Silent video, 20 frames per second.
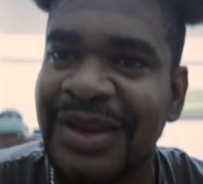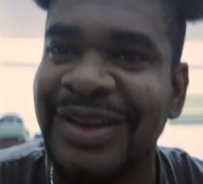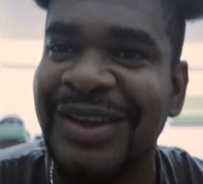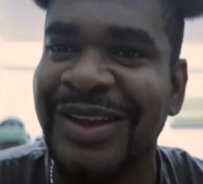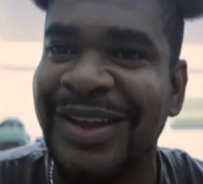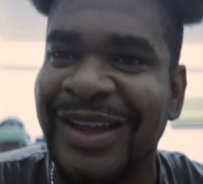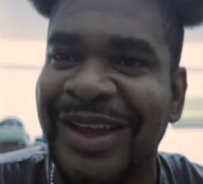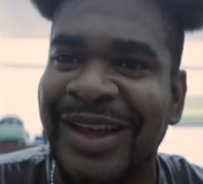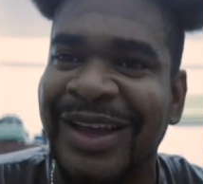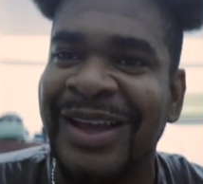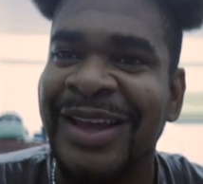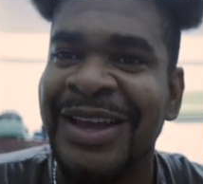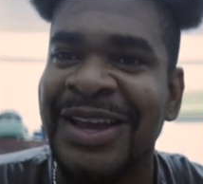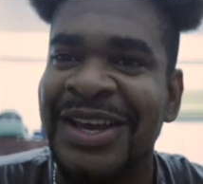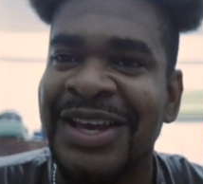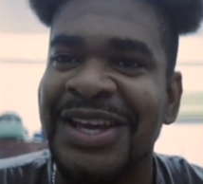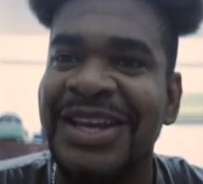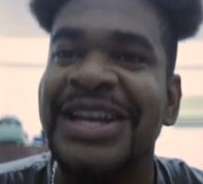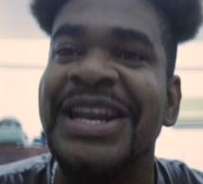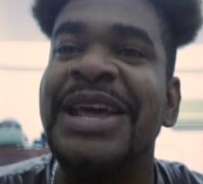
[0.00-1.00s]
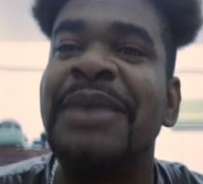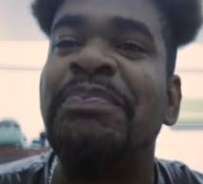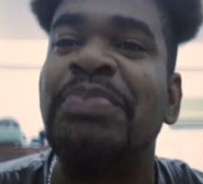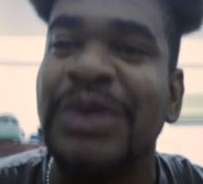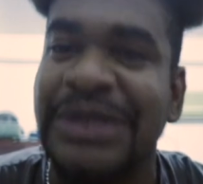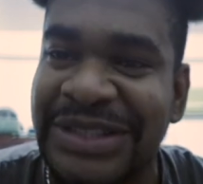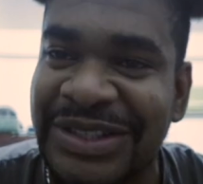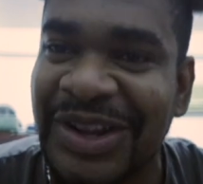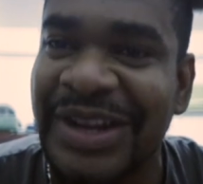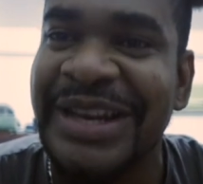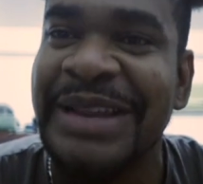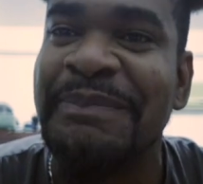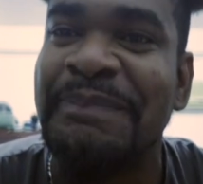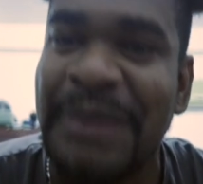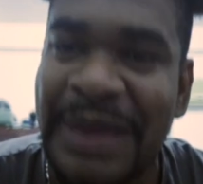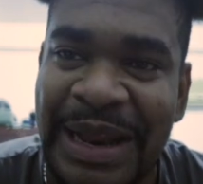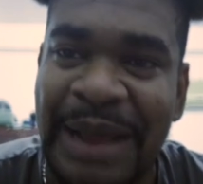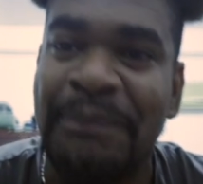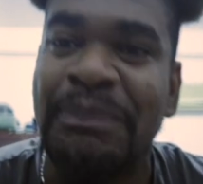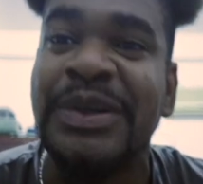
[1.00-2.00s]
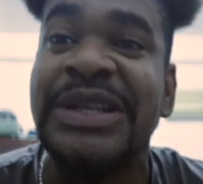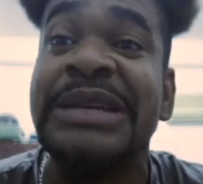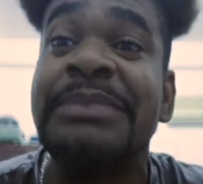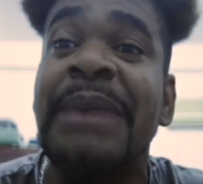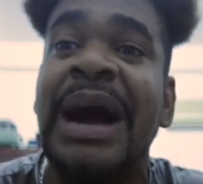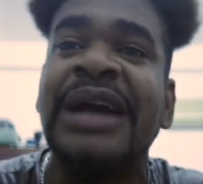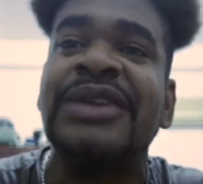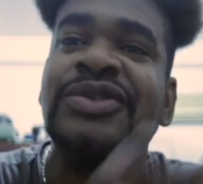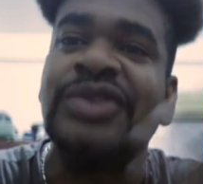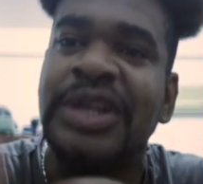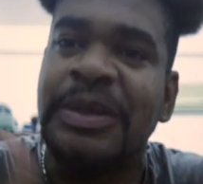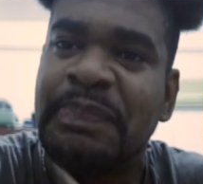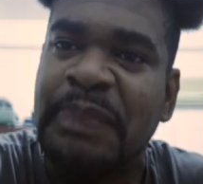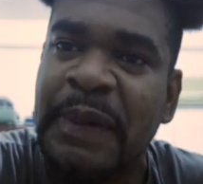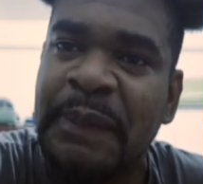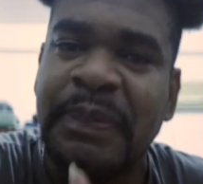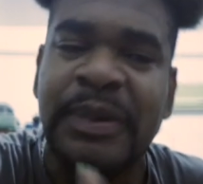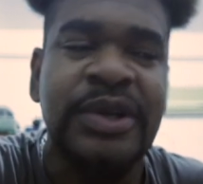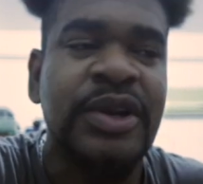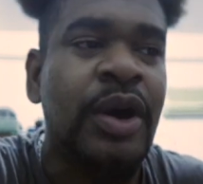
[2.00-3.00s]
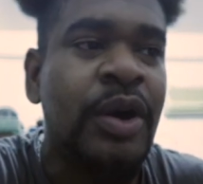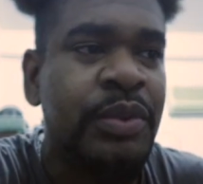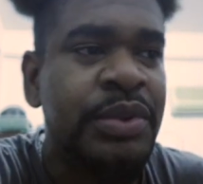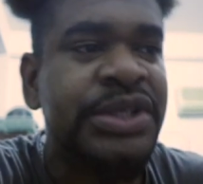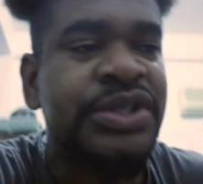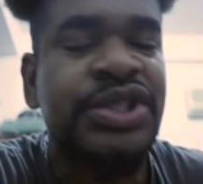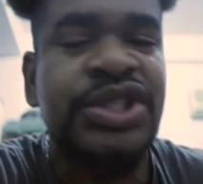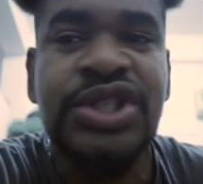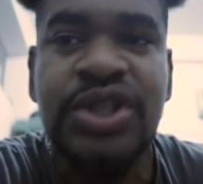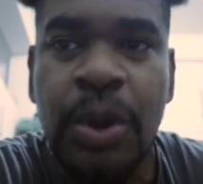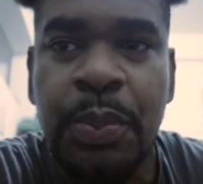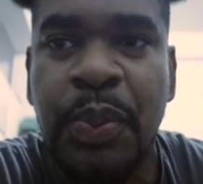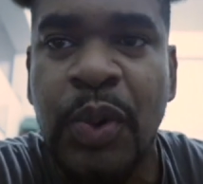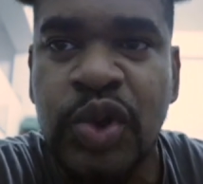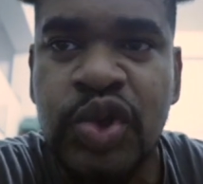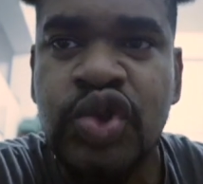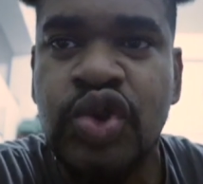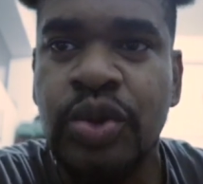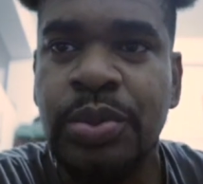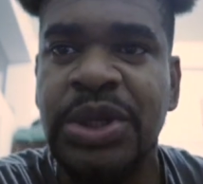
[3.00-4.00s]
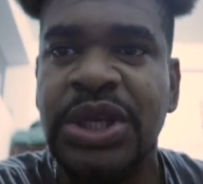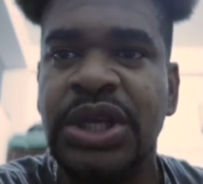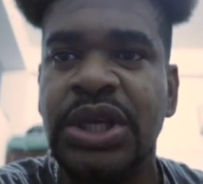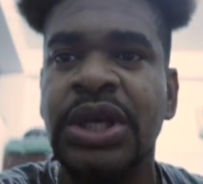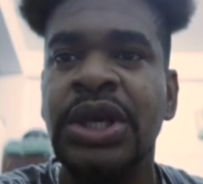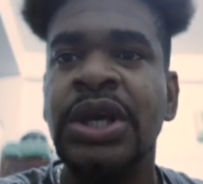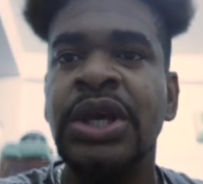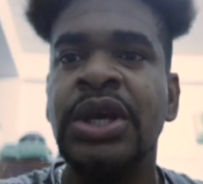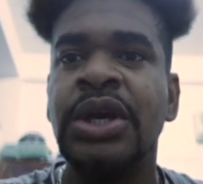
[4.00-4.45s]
They put it on the people, they put it back to the people now, which is supposed to be.